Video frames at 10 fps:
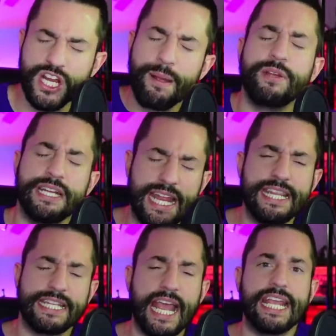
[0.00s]
Which I'm
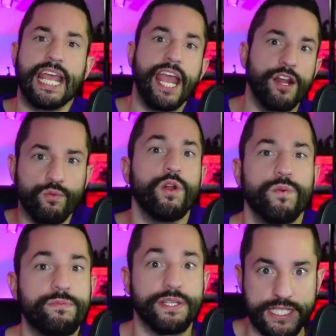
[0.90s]
gonna then take
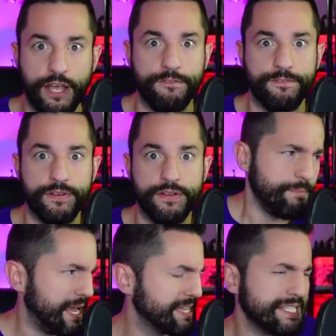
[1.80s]
and run with myself.
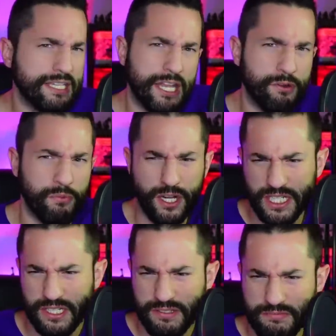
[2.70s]
Man, that's a lot
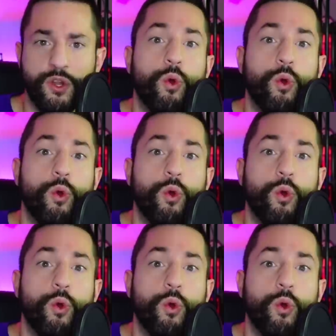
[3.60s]
of running.